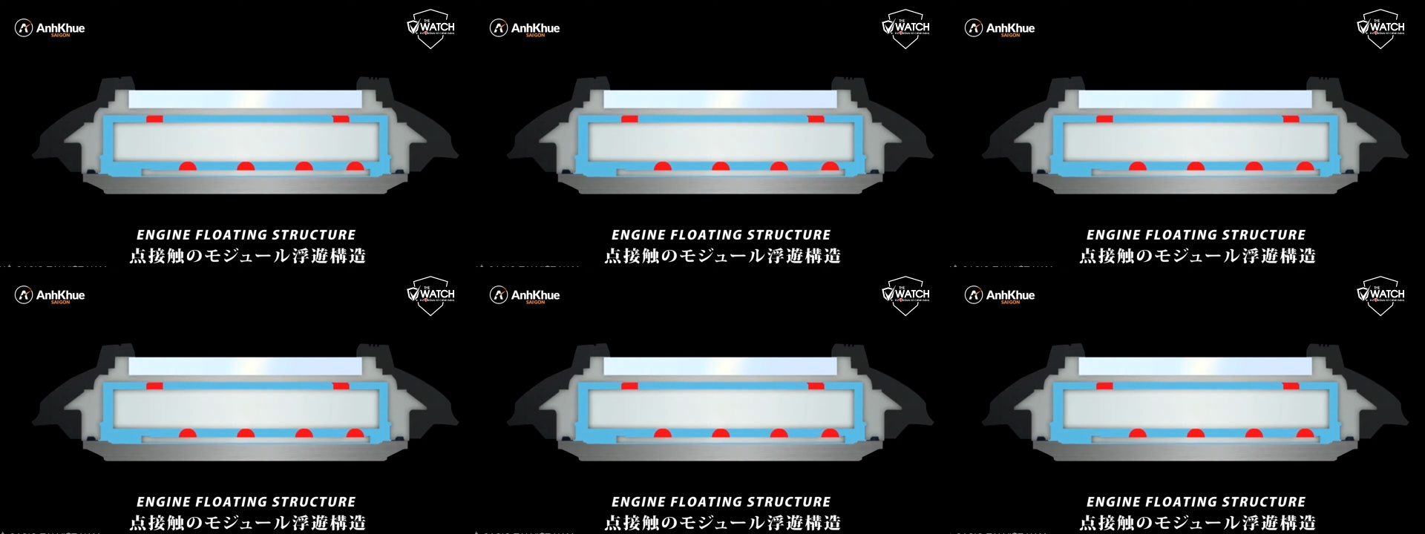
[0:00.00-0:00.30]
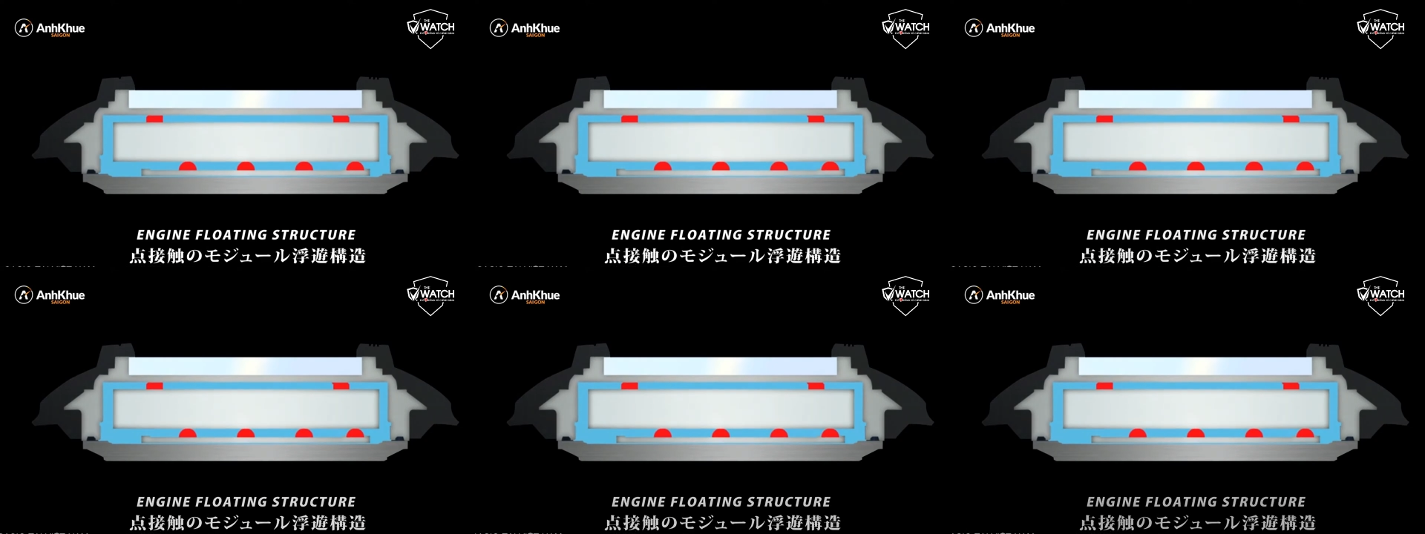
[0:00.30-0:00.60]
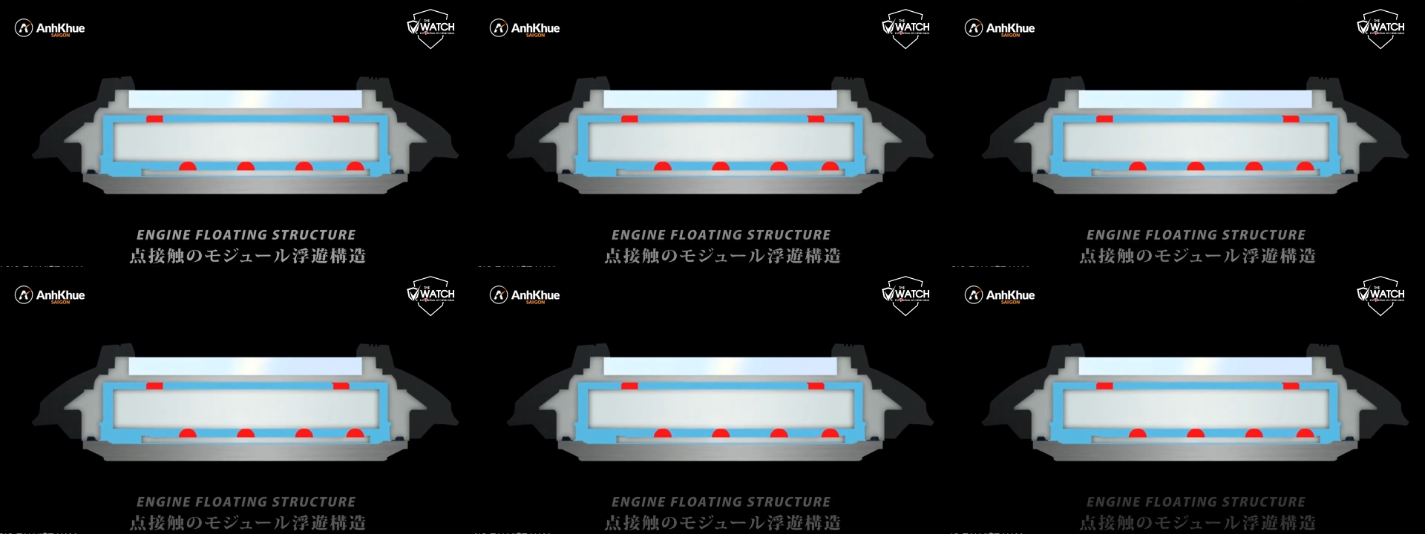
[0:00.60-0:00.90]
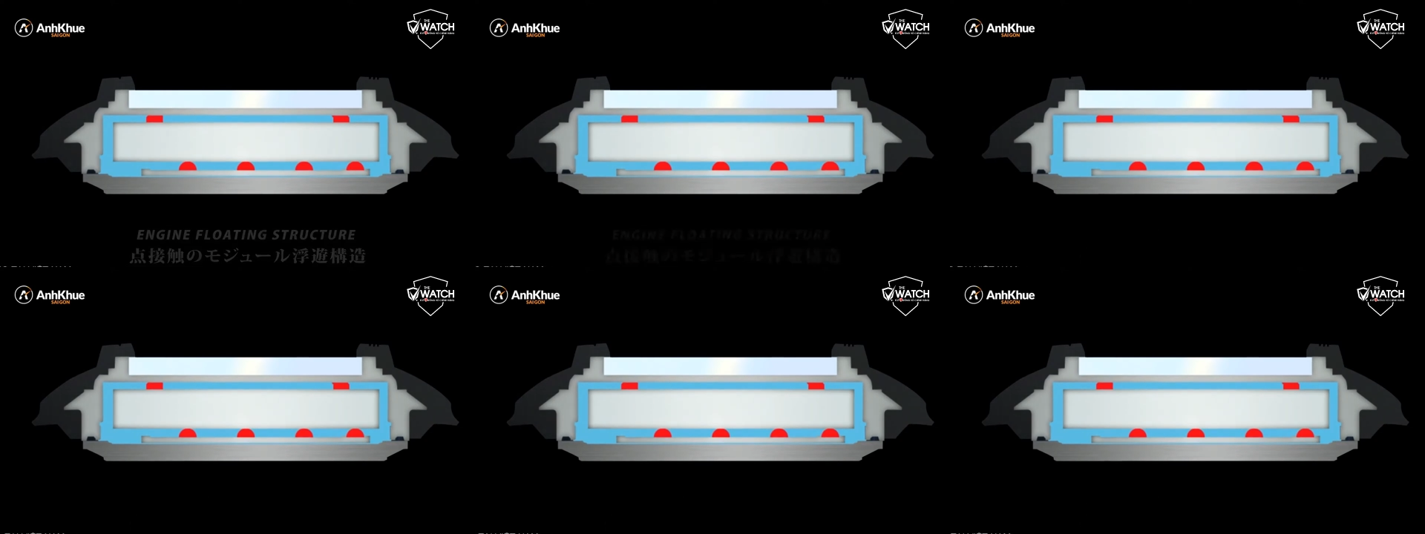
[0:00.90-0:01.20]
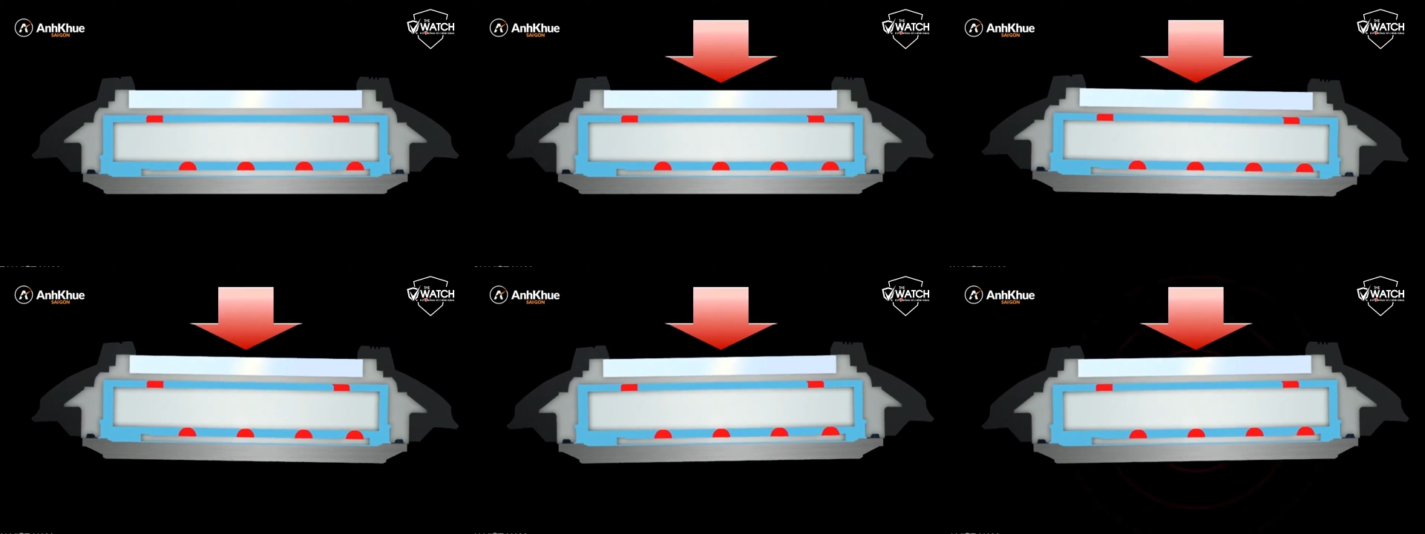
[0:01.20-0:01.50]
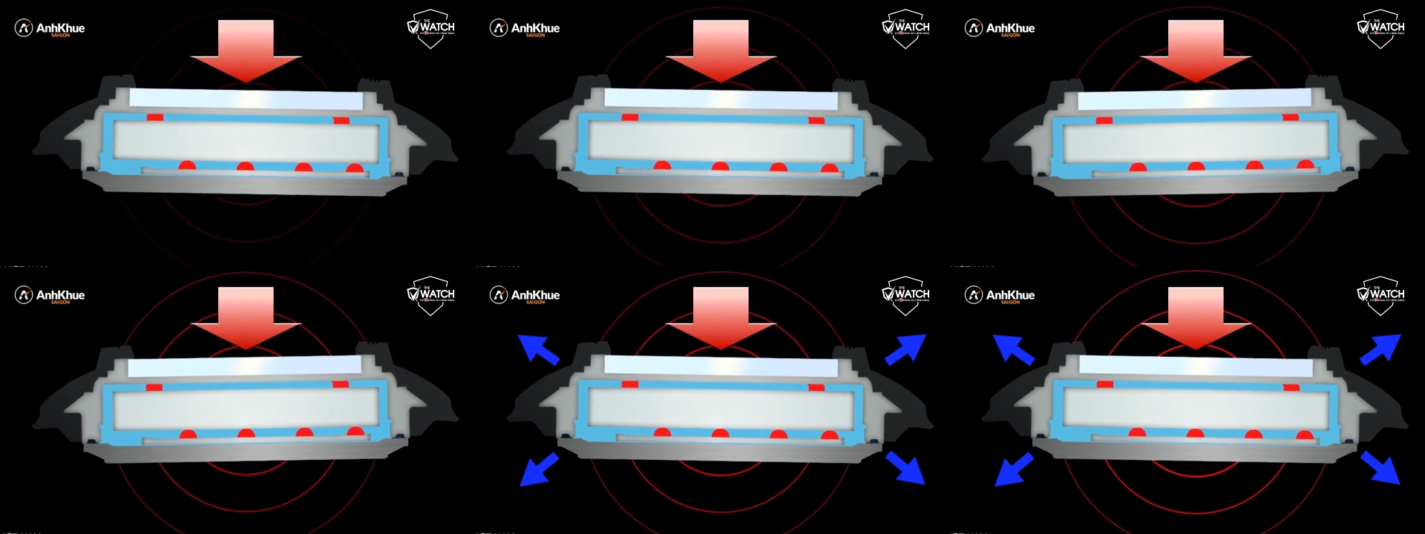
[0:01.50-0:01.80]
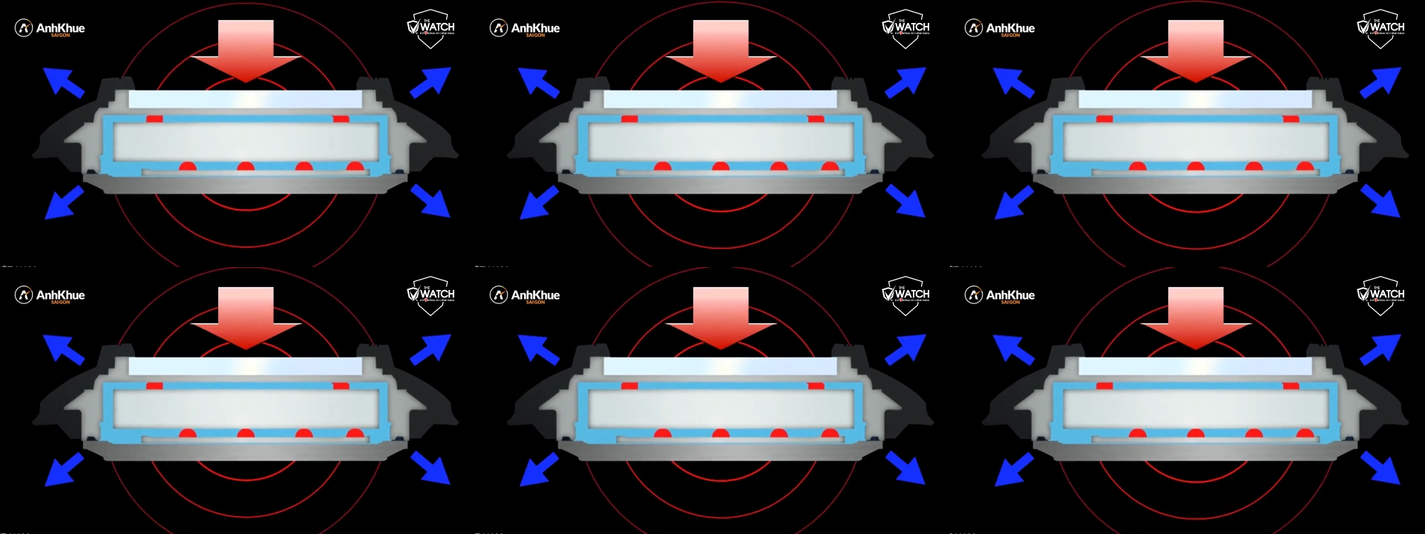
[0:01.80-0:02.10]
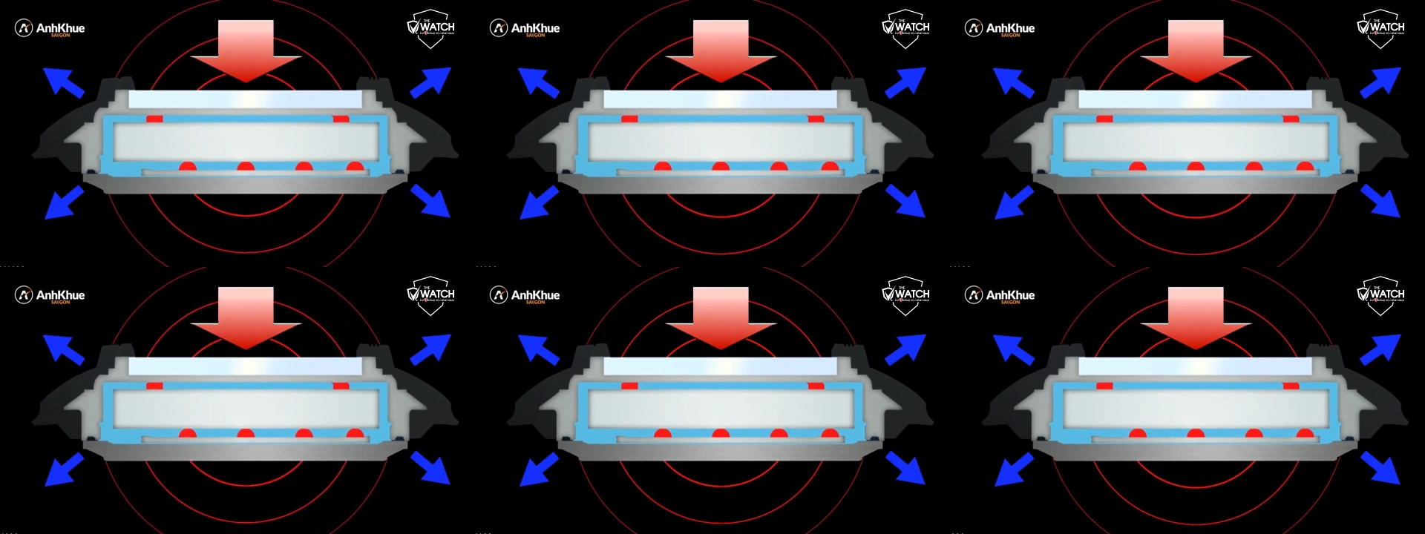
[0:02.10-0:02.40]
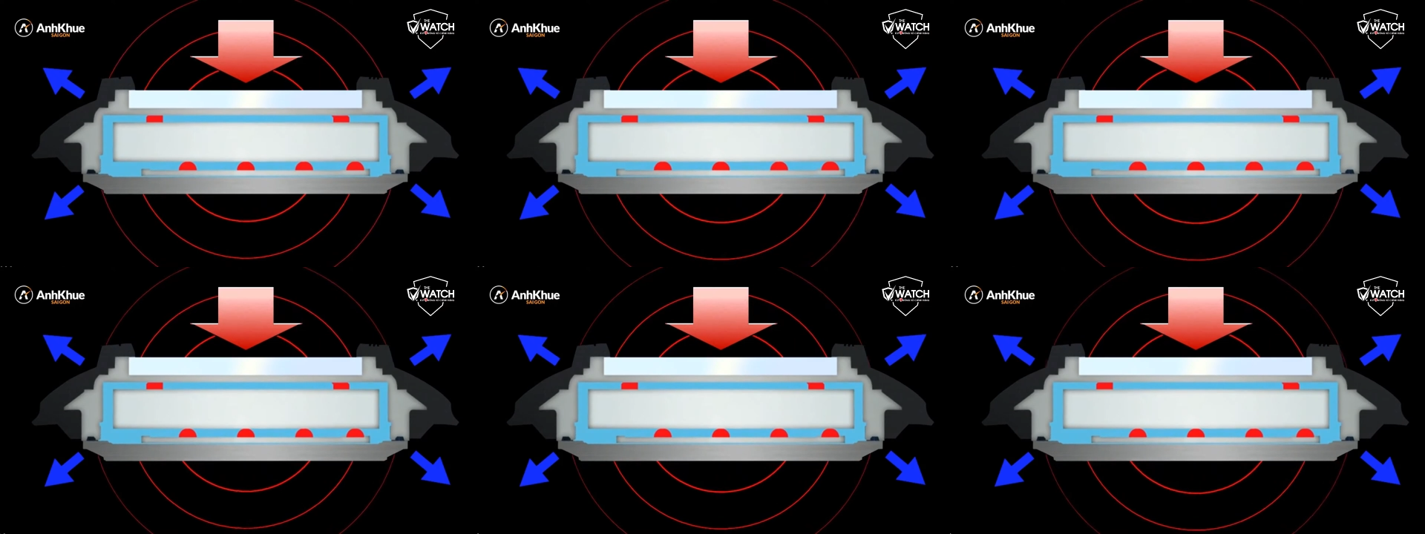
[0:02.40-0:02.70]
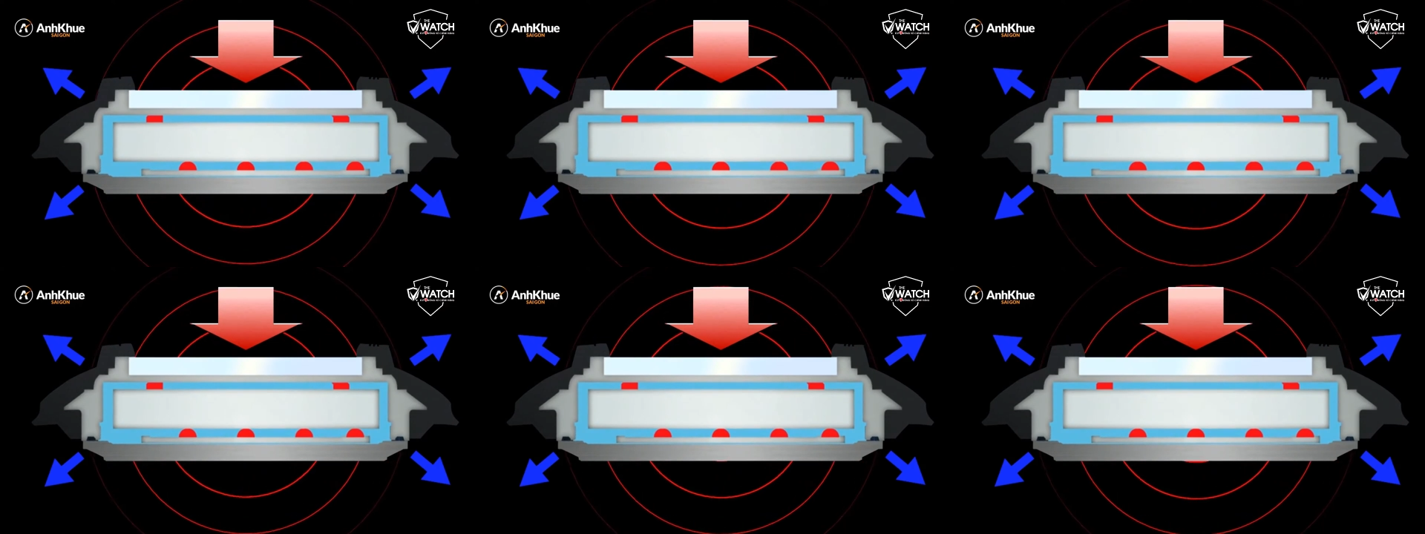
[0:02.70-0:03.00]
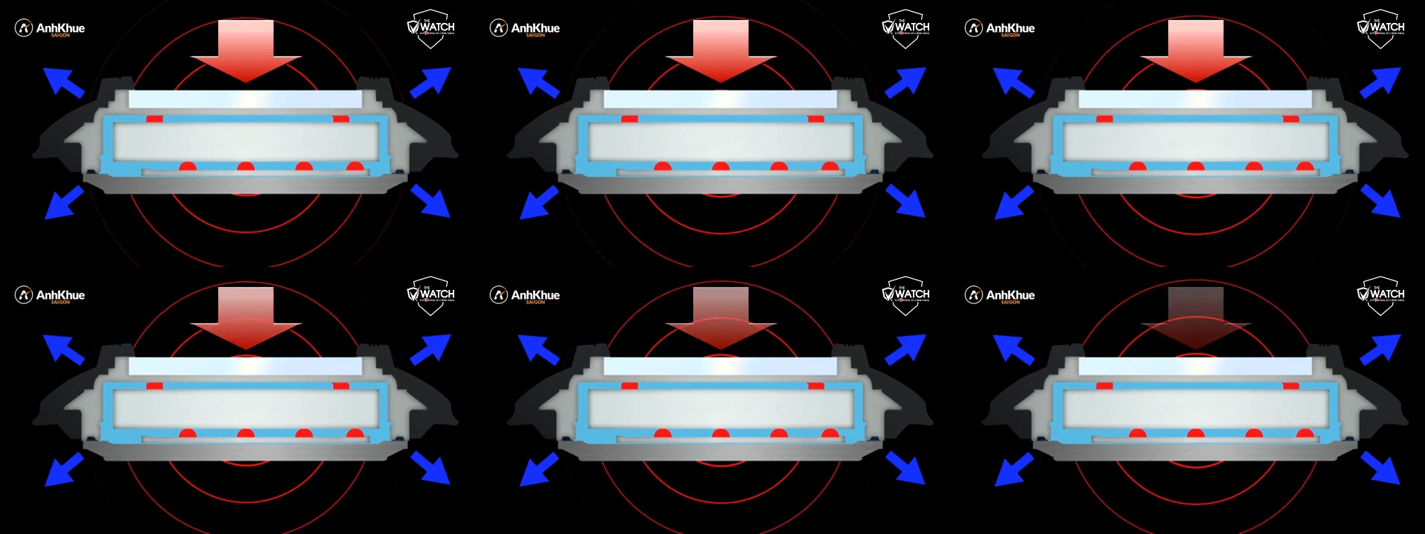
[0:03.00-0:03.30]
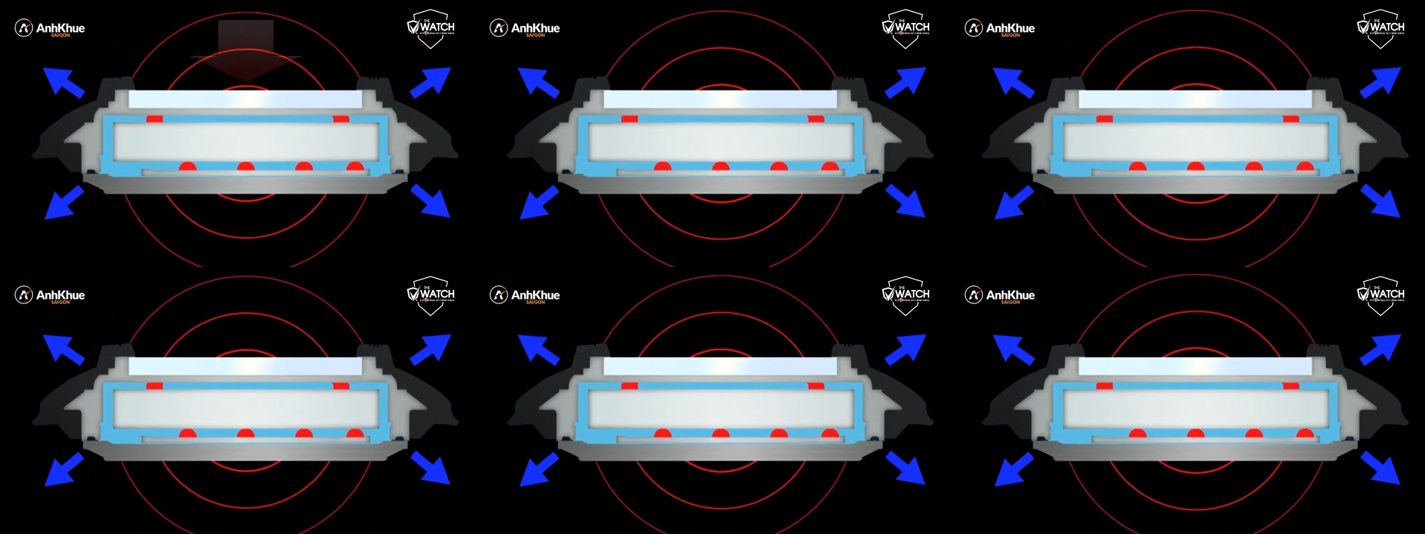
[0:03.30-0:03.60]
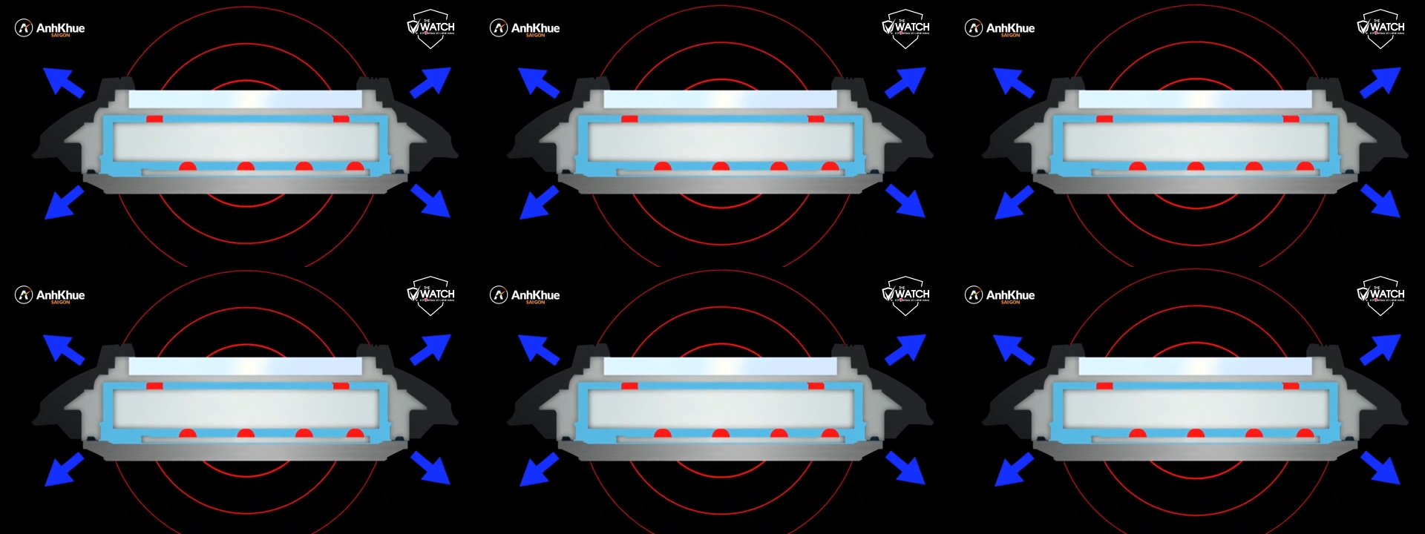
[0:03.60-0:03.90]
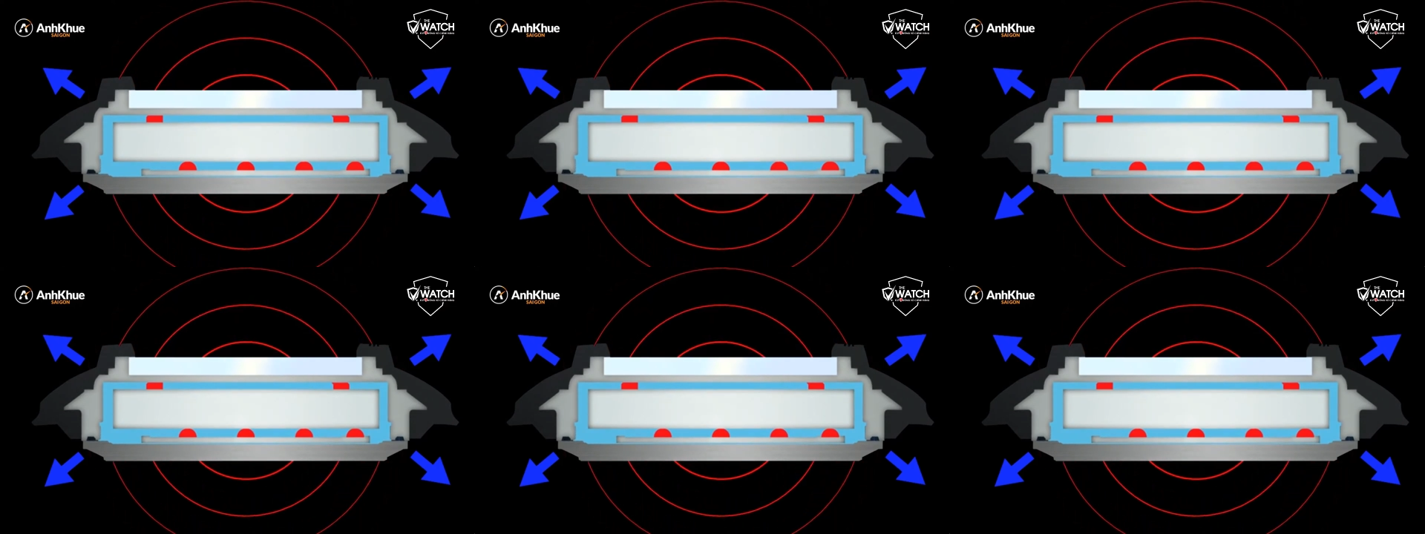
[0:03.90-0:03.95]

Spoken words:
[unreadable: no face in view]